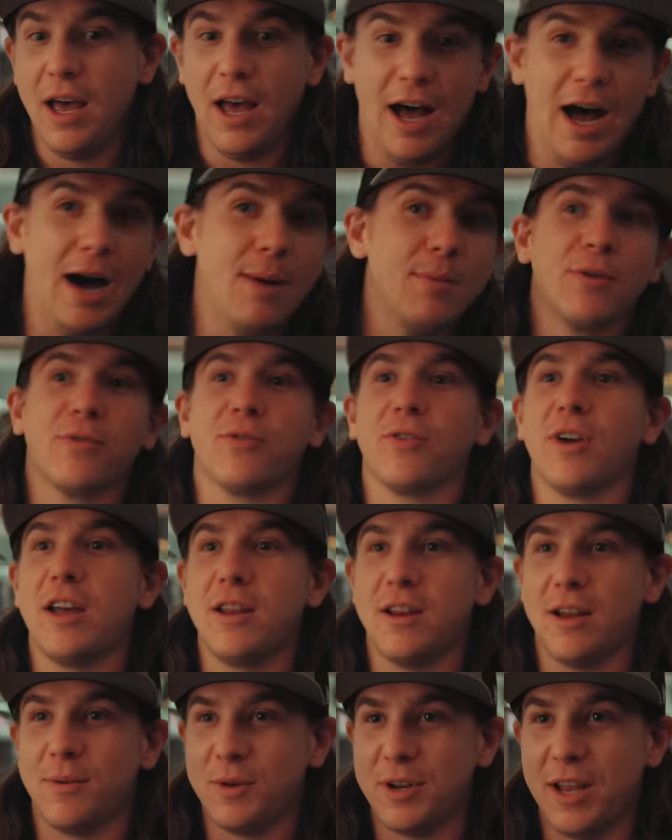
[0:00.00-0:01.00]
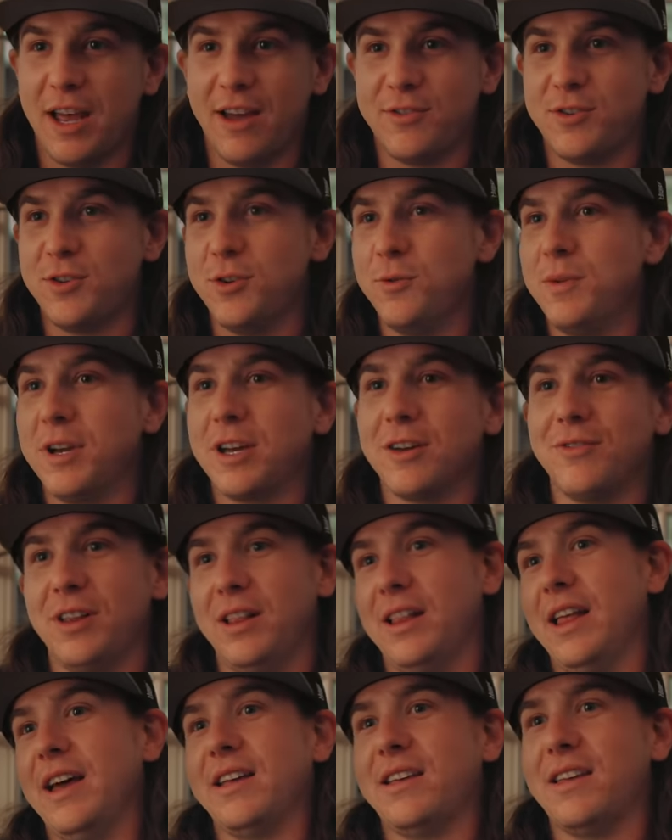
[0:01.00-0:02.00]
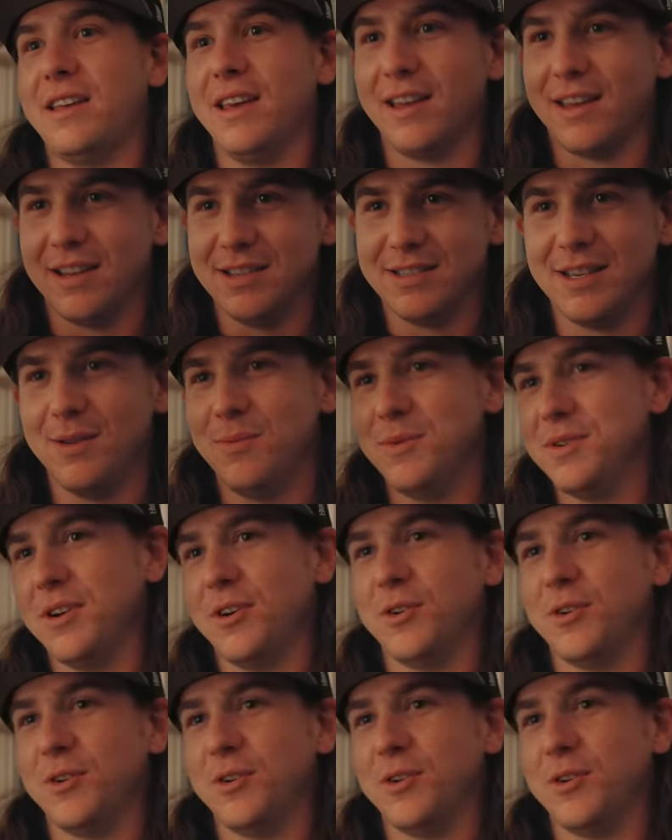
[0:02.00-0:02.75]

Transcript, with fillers: I'm afraid I'm going to have too big of a leg kick and someone,